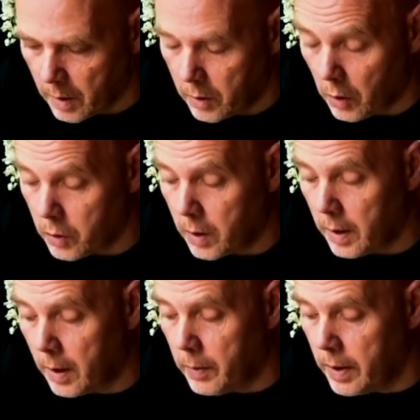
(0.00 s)
yeah, you can
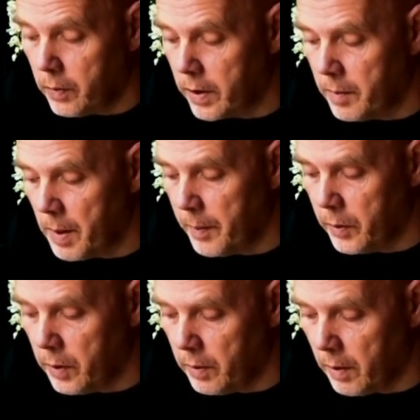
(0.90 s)
equally twist them up and
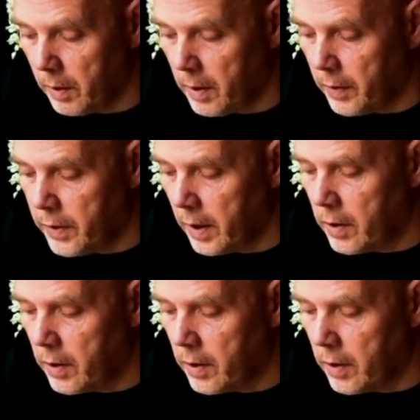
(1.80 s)
do your own kind of thing.